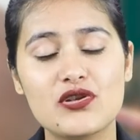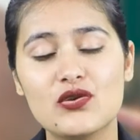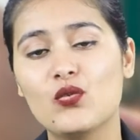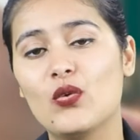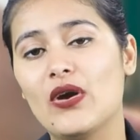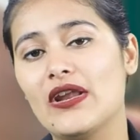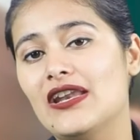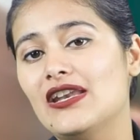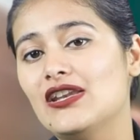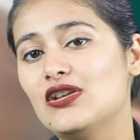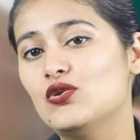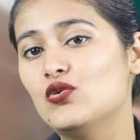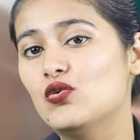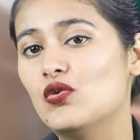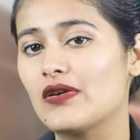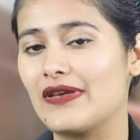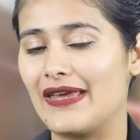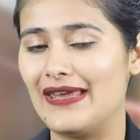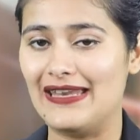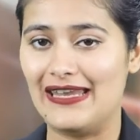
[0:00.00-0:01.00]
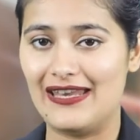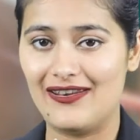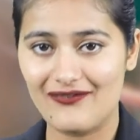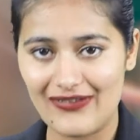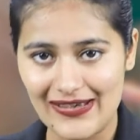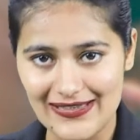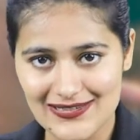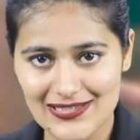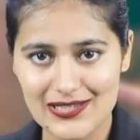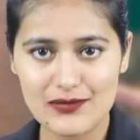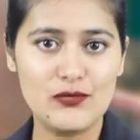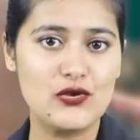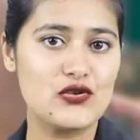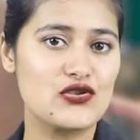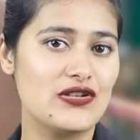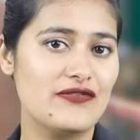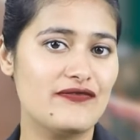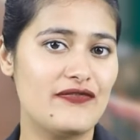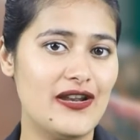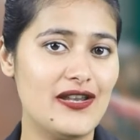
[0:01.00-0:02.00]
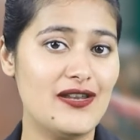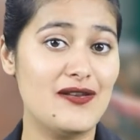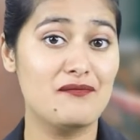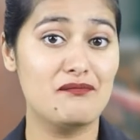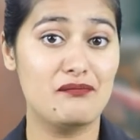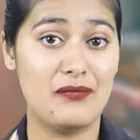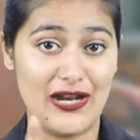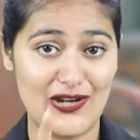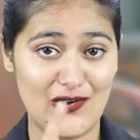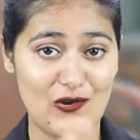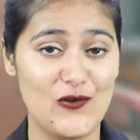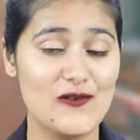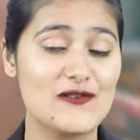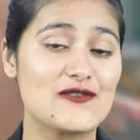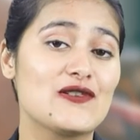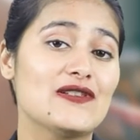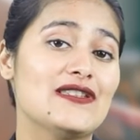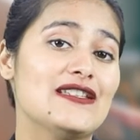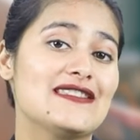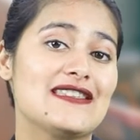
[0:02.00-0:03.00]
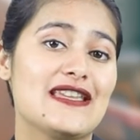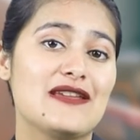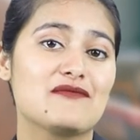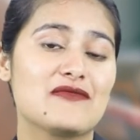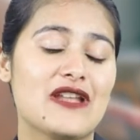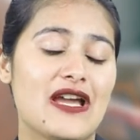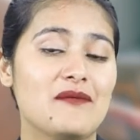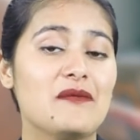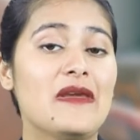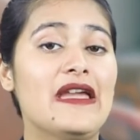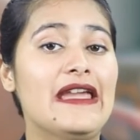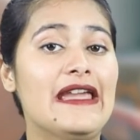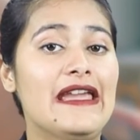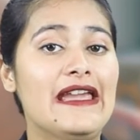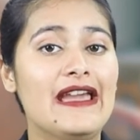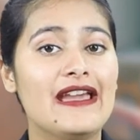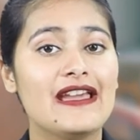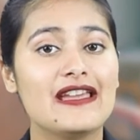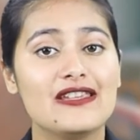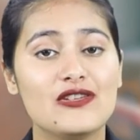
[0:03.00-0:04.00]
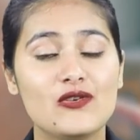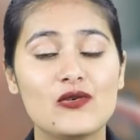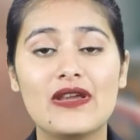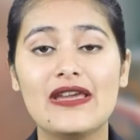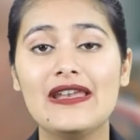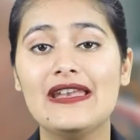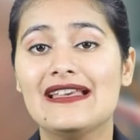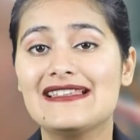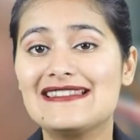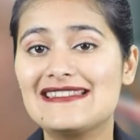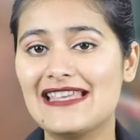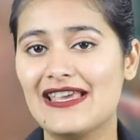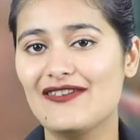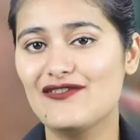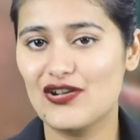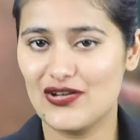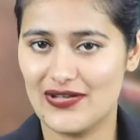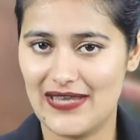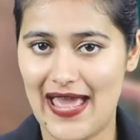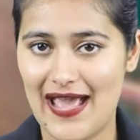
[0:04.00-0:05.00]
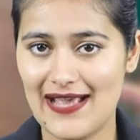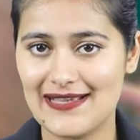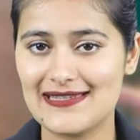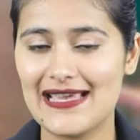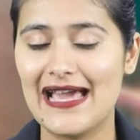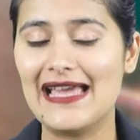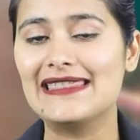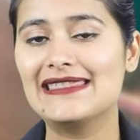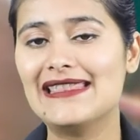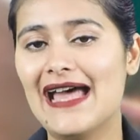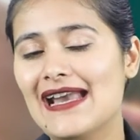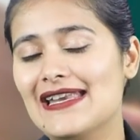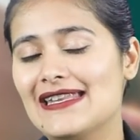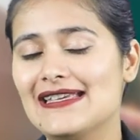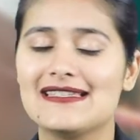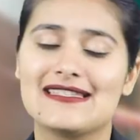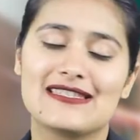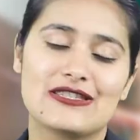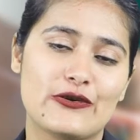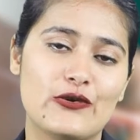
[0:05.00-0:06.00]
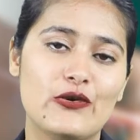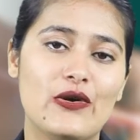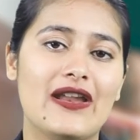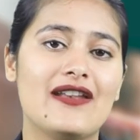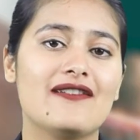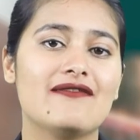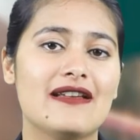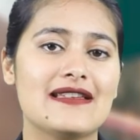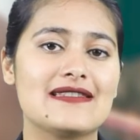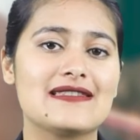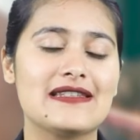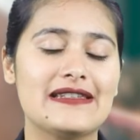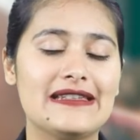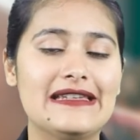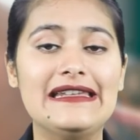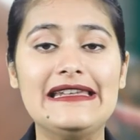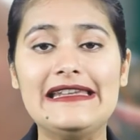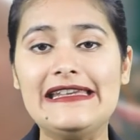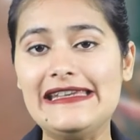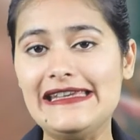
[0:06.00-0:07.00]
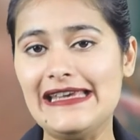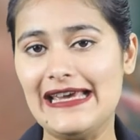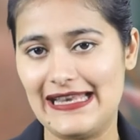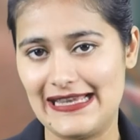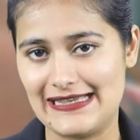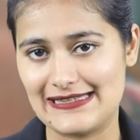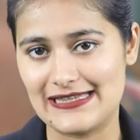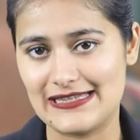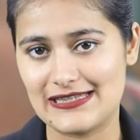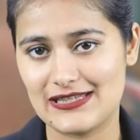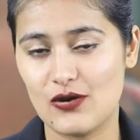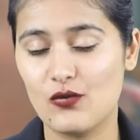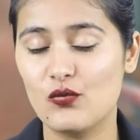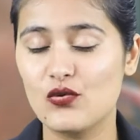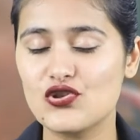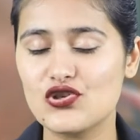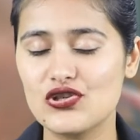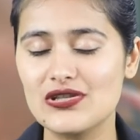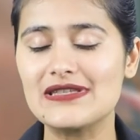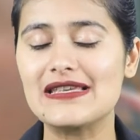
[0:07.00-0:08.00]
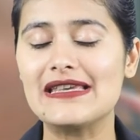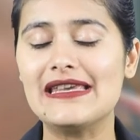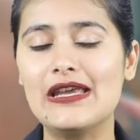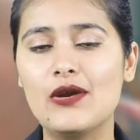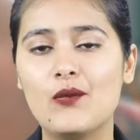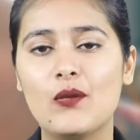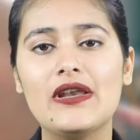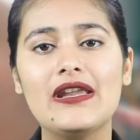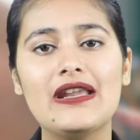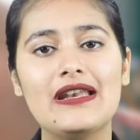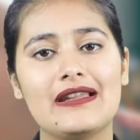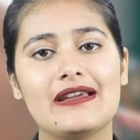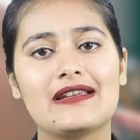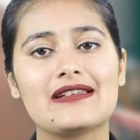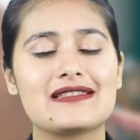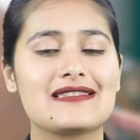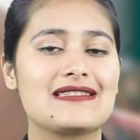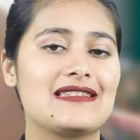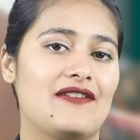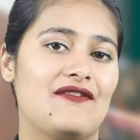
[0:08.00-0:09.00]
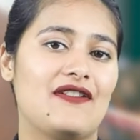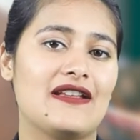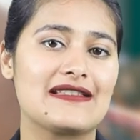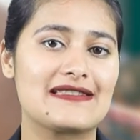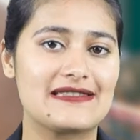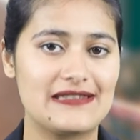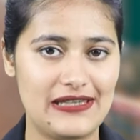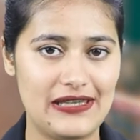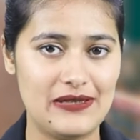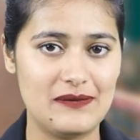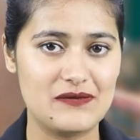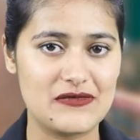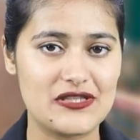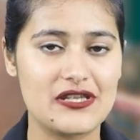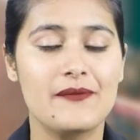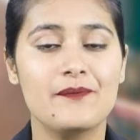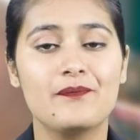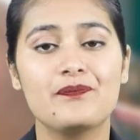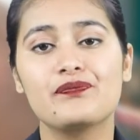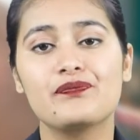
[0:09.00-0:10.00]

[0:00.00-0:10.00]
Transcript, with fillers: option wherein you can invest in mutual fund but also at the same time you can save your tax and that is through investing in ELSS which is equity linked saving schemes